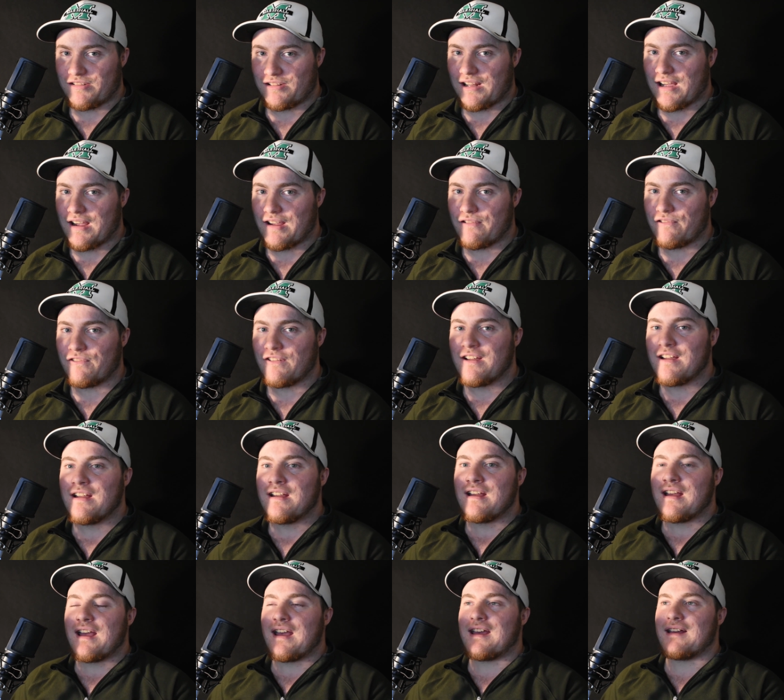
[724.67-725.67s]
life,
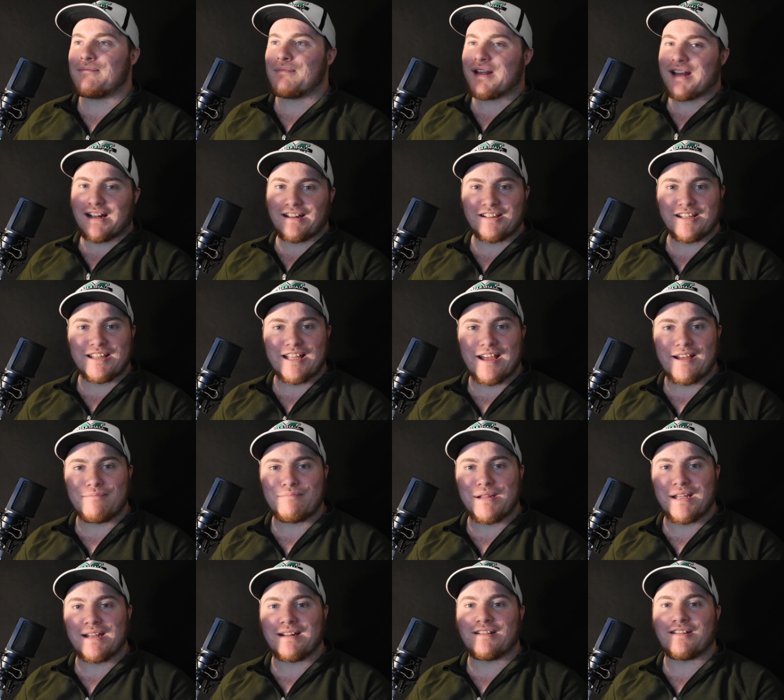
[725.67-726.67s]
and because of that,
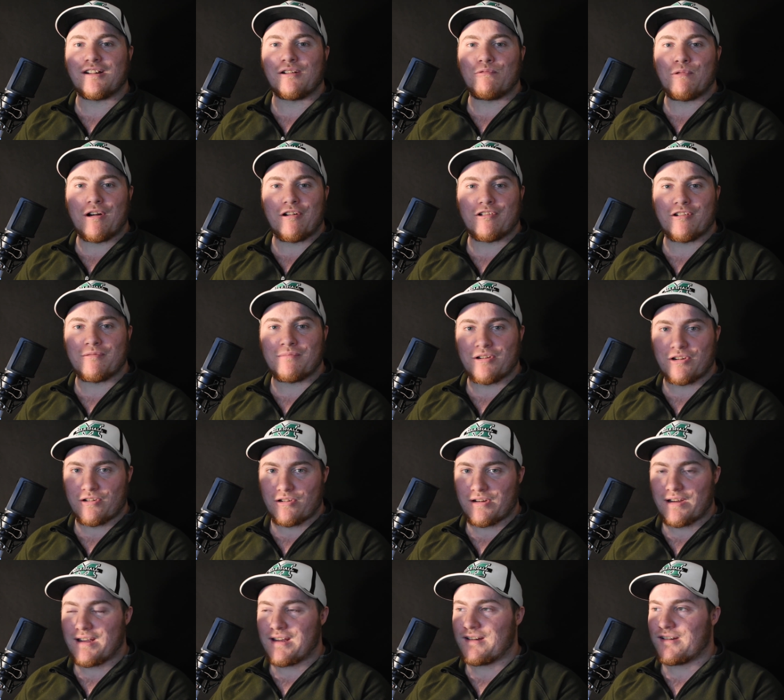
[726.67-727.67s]
begins to welcome
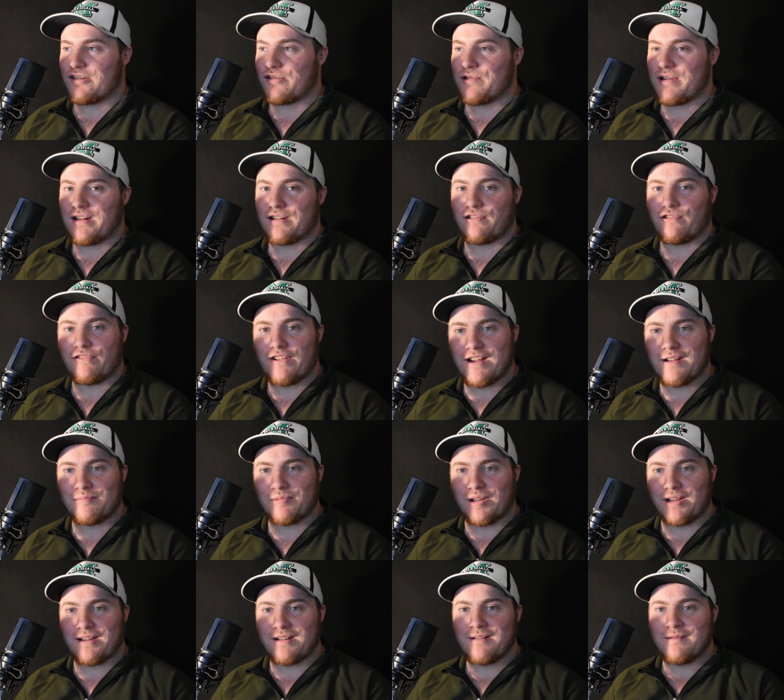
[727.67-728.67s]
her into his
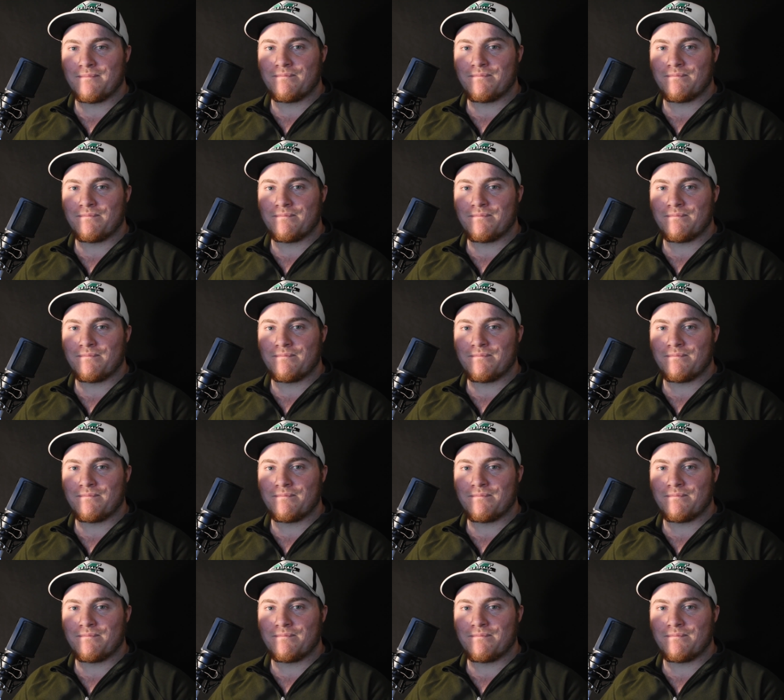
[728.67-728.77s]
family,